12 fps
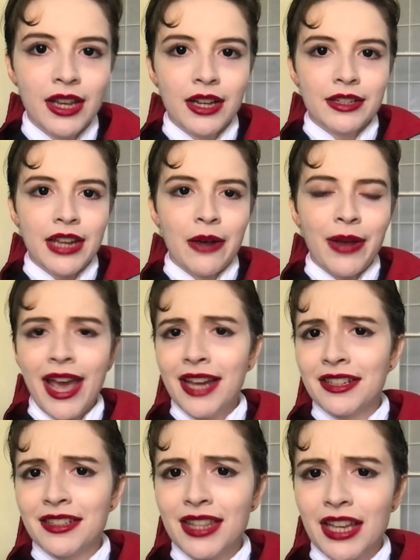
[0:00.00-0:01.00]
Now, add
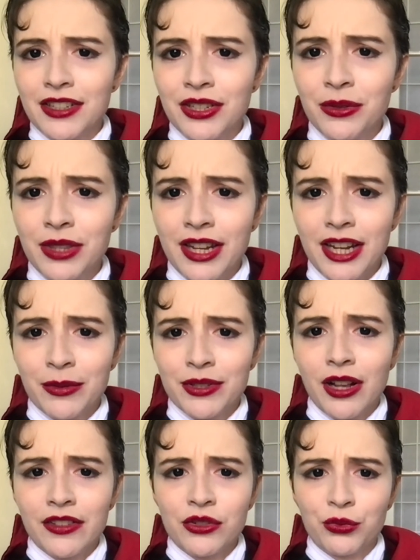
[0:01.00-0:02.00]
into that, too, that it was
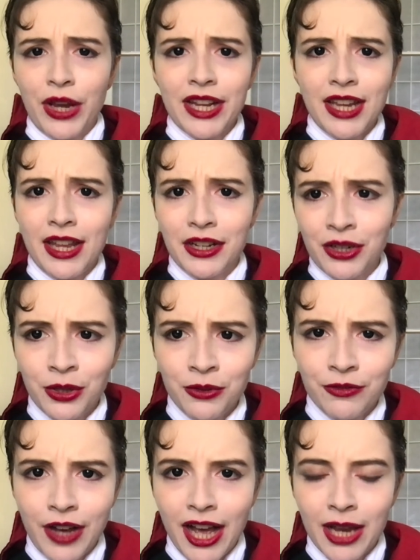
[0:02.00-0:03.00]
also radiating good
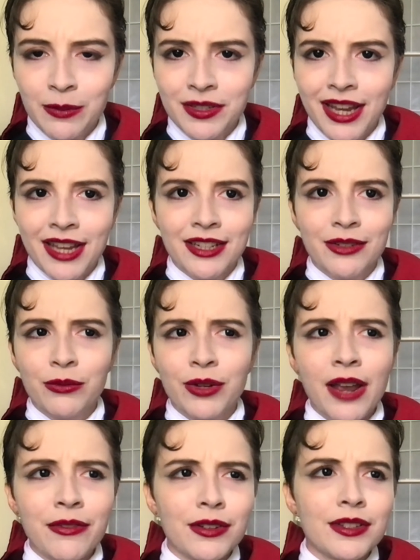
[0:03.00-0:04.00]
vibes. And
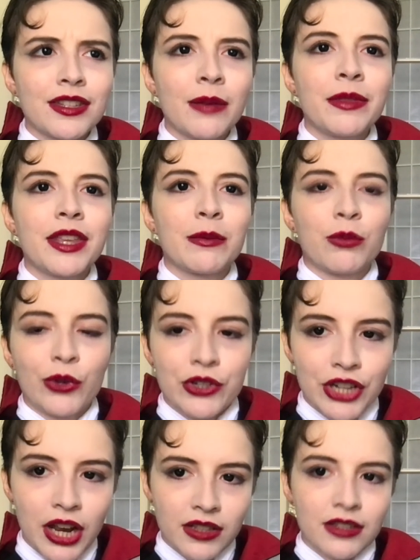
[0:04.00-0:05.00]
whenever something
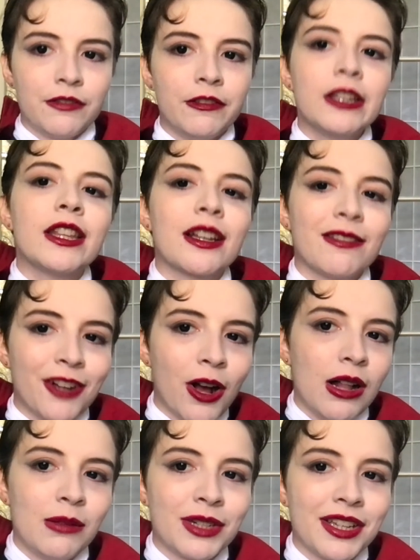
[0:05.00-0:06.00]
projects a feeling of
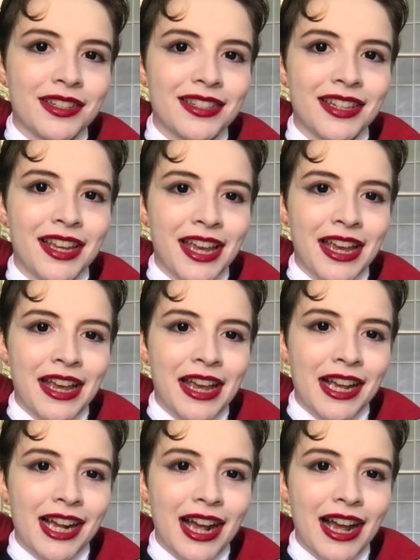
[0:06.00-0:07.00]
calmness,
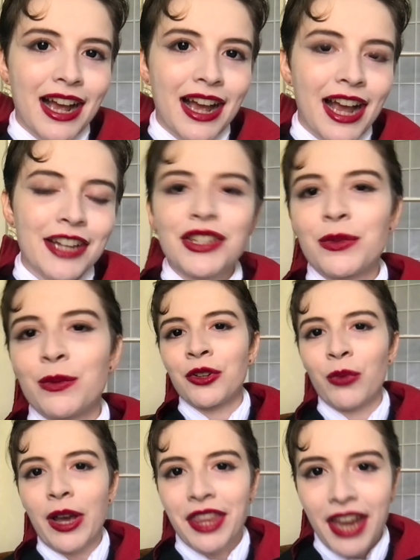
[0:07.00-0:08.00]
I just
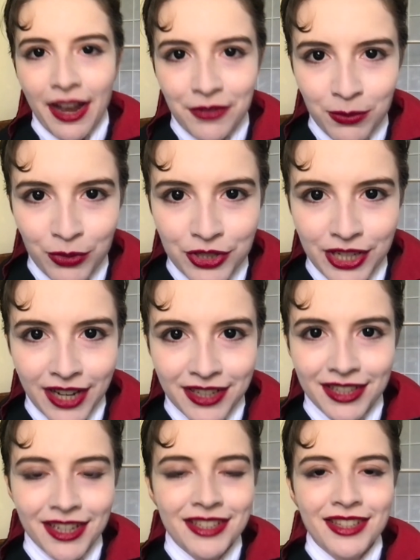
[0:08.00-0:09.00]
why they have to project
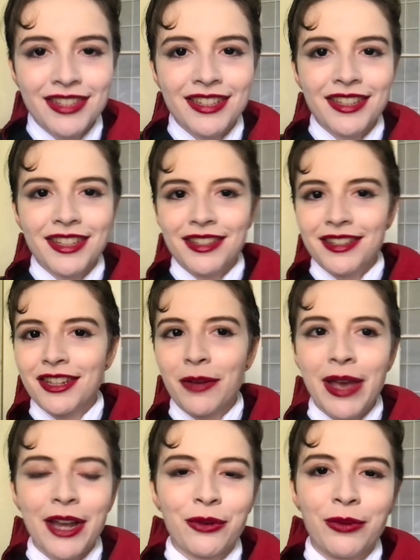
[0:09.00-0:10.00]
it. No
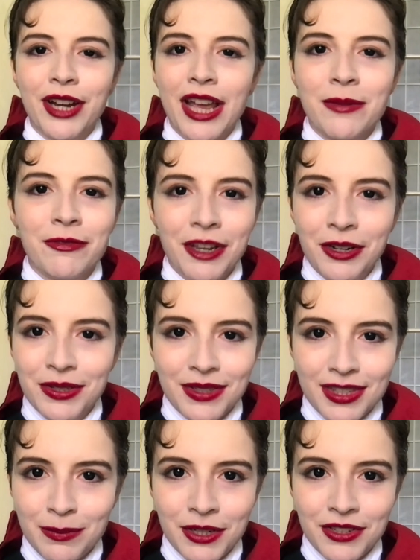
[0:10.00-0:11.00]
matter what, I am very
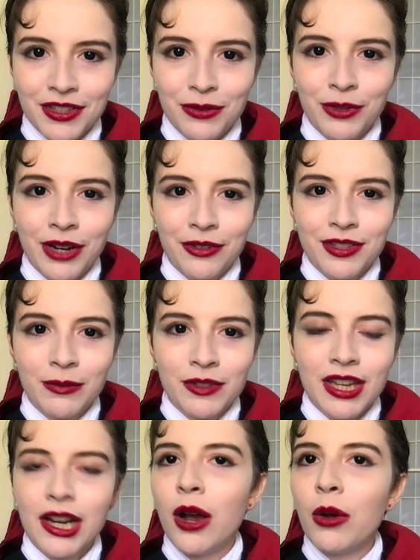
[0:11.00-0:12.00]
suspicious whenever someone's
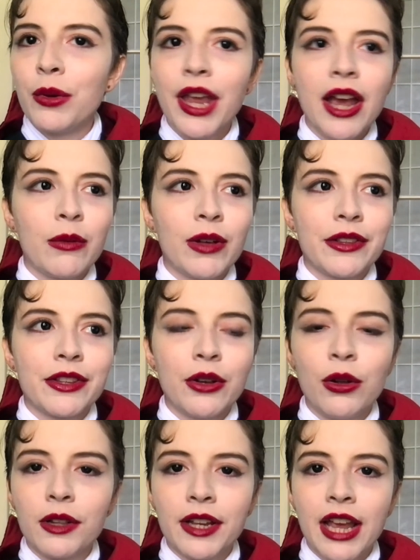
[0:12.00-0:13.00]
like, oh yeah, well, the
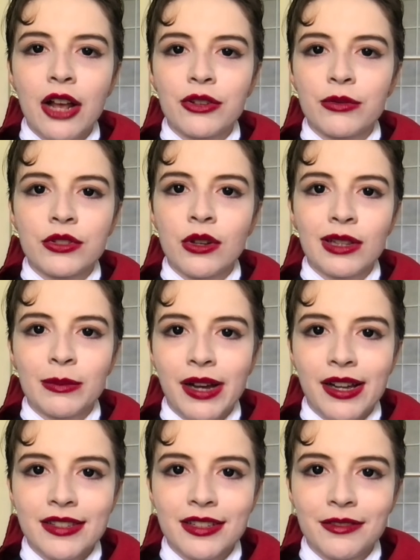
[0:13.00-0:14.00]
whole encounter was totally
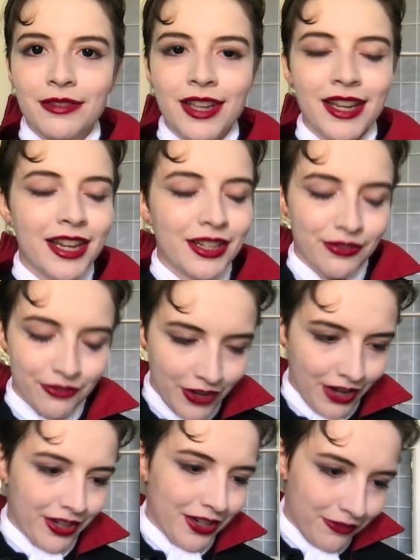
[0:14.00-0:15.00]
positive, is
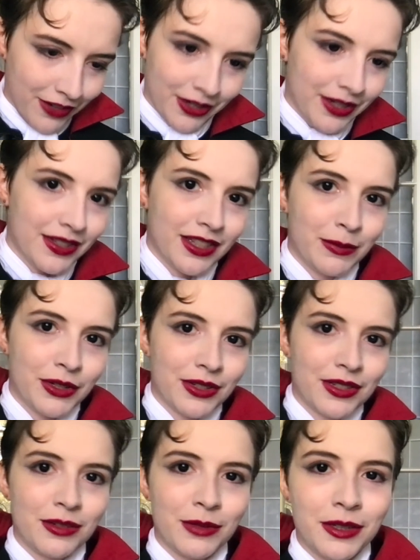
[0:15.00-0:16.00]
very, very suspicious
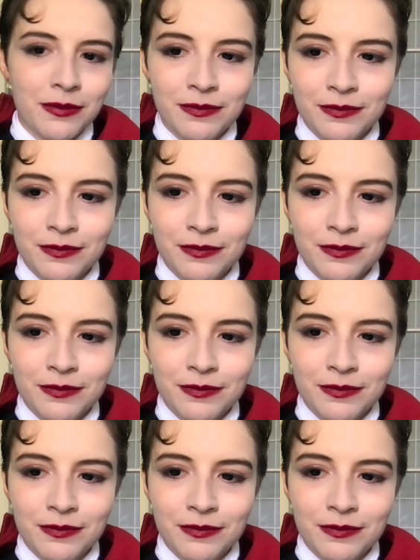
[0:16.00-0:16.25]
to me.